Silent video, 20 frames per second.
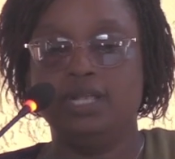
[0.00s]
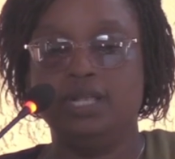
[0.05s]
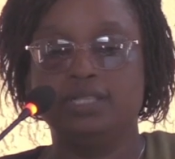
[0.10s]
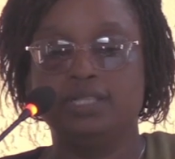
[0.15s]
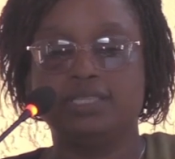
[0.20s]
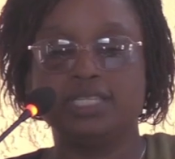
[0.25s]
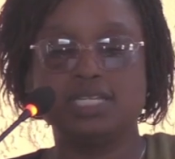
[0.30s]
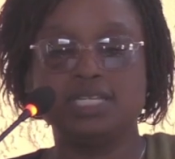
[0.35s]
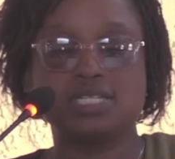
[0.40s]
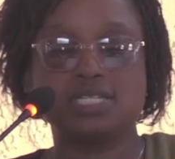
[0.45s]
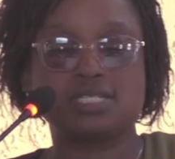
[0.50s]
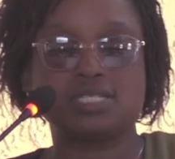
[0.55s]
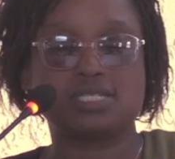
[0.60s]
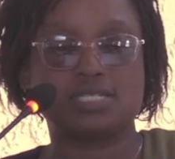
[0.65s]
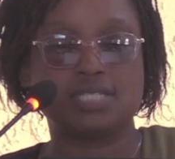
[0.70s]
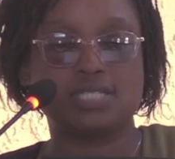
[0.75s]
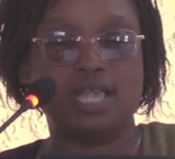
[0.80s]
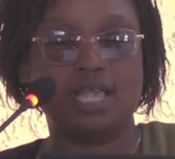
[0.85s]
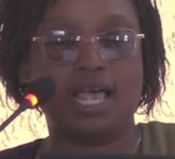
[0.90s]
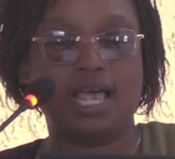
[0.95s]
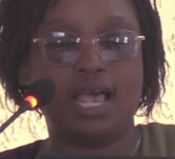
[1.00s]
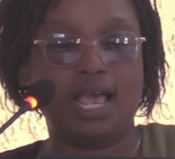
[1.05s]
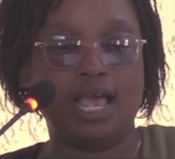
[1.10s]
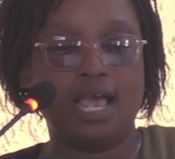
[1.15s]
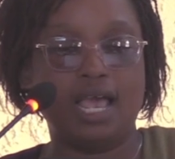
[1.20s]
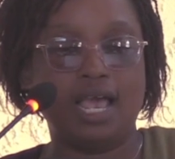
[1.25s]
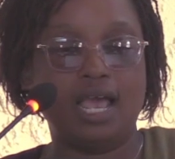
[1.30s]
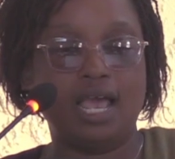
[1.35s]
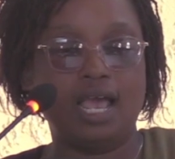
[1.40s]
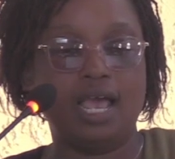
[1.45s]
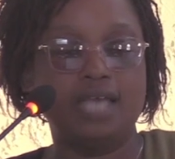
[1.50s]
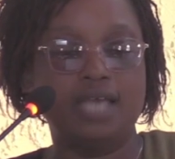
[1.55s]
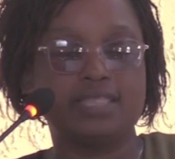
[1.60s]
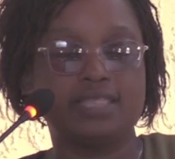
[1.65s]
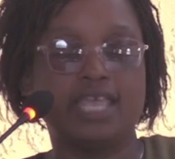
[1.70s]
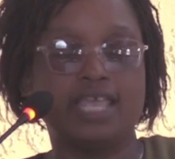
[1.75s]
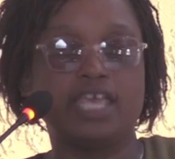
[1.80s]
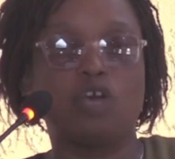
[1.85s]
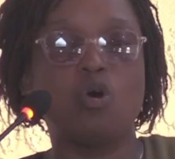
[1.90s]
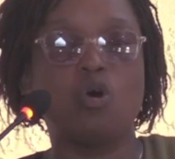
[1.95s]
These,
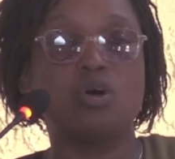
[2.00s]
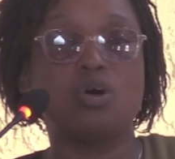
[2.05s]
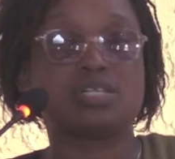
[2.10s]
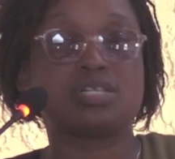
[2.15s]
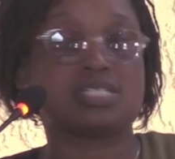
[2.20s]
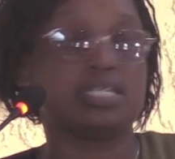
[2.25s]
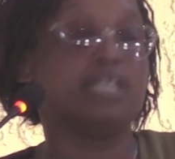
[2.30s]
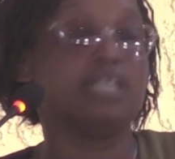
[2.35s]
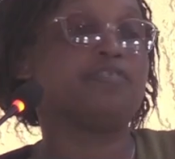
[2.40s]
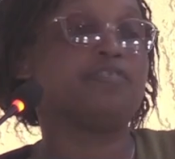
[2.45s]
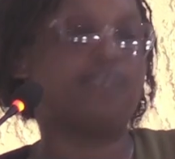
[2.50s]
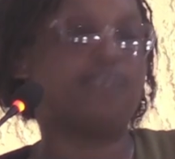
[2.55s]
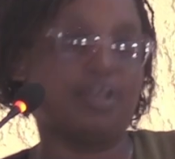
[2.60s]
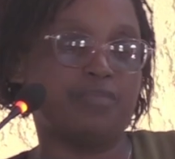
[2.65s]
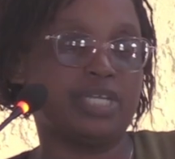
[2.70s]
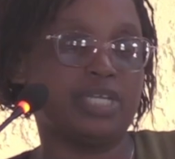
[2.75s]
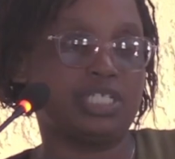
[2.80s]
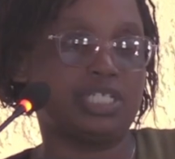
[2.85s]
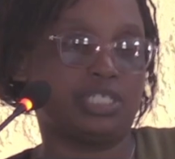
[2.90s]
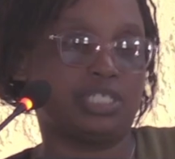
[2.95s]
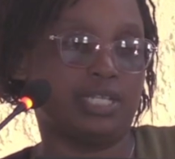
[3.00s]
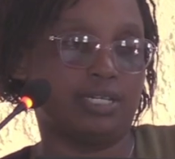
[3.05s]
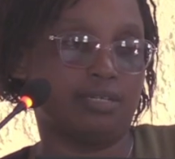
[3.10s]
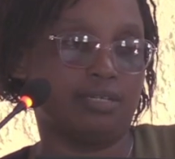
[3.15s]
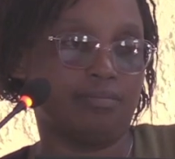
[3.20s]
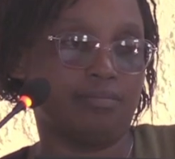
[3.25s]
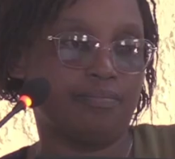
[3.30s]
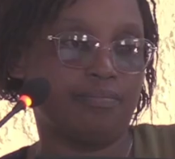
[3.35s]
they cause inflammation